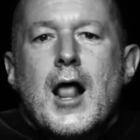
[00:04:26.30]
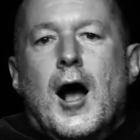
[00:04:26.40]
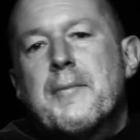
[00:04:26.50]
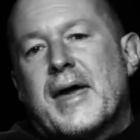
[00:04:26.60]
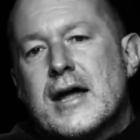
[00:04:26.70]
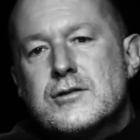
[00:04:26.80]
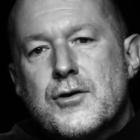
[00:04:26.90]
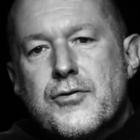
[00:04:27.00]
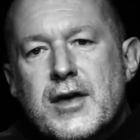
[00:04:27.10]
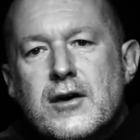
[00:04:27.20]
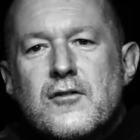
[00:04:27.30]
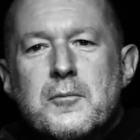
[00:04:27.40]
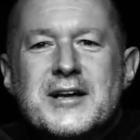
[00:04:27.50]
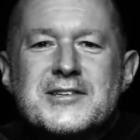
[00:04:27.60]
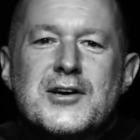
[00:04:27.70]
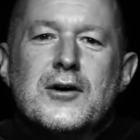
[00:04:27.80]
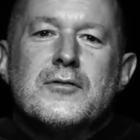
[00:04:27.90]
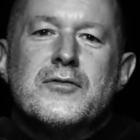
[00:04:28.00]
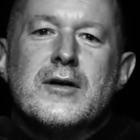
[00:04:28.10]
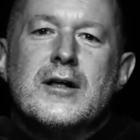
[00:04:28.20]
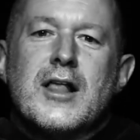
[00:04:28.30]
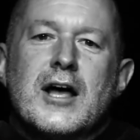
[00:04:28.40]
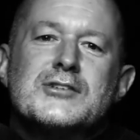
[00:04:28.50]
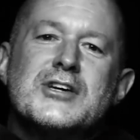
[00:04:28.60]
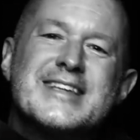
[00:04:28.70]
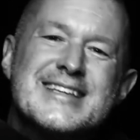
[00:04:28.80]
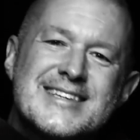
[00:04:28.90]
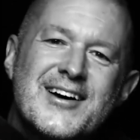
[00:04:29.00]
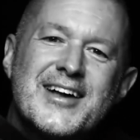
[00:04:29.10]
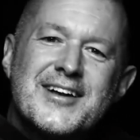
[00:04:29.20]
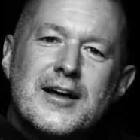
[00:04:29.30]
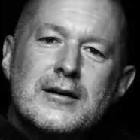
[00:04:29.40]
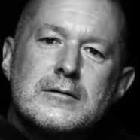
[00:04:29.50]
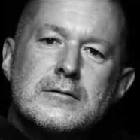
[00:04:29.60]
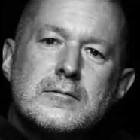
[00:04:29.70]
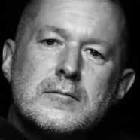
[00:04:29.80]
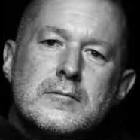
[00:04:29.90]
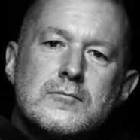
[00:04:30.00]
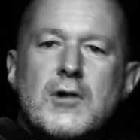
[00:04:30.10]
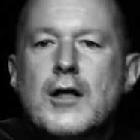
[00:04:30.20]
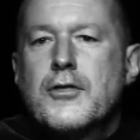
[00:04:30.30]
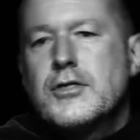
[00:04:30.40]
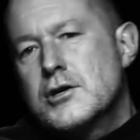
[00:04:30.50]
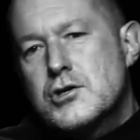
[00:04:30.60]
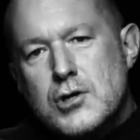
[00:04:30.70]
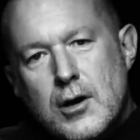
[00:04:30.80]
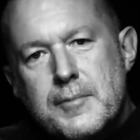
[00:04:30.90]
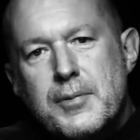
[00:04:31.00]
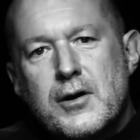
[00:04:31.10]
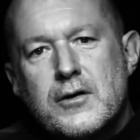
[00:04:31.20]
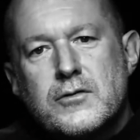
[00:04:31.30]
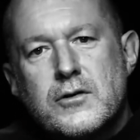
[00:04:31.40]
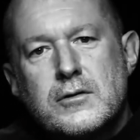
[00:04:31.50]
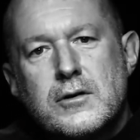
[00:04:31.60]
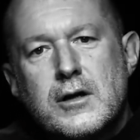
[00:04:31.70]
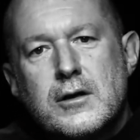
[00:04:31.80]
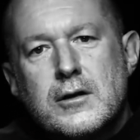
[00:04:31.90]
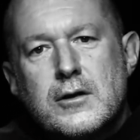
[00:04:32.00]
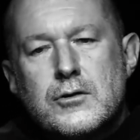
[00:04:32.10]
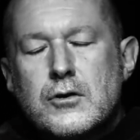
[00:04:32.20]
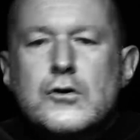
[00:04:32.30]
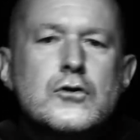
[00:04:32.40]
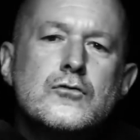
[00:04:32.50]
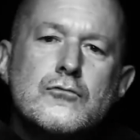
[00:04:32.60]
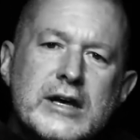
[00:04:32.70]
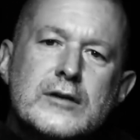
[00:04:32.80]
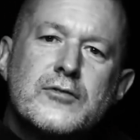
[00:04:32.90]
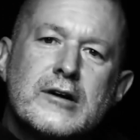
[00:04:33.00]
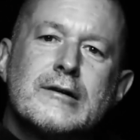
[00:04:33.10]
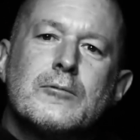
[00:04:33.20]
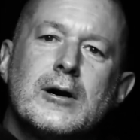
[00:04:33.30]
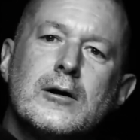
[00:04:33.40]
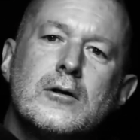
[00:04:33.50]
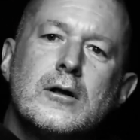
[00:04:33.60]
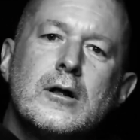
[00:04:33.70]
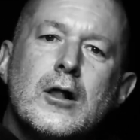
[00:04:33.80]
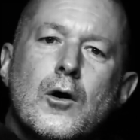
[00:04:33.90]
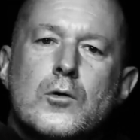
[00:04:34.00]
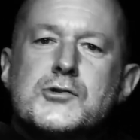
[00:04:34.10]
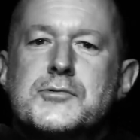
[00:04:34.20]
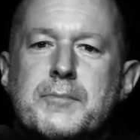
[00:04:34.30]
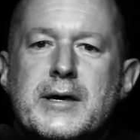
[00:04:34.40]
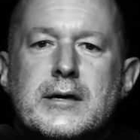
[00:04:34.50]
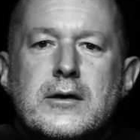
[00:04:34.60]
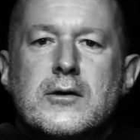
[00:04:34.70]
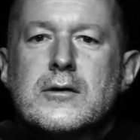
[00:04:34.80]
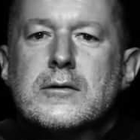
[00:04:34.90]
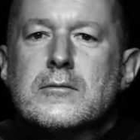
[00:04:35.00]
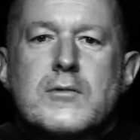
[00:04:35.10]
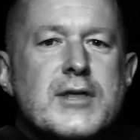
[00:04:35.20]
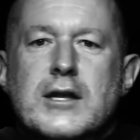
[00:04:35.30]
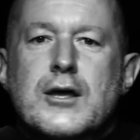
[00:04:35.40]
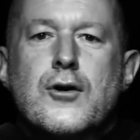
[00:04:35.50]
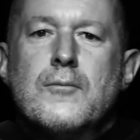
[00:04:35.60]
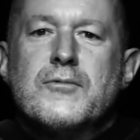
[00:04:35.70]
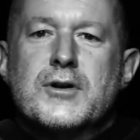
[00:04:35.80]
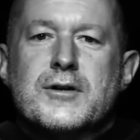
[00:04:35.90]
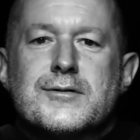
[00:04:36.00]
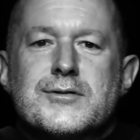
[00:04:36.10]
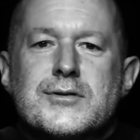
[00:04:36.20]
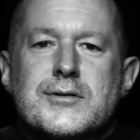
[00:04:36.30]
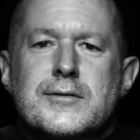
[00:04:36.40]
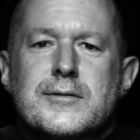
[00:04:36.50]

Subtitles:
I began to think of myself as a designer rather than a shy person that couldn't read very well or speak with any confidence.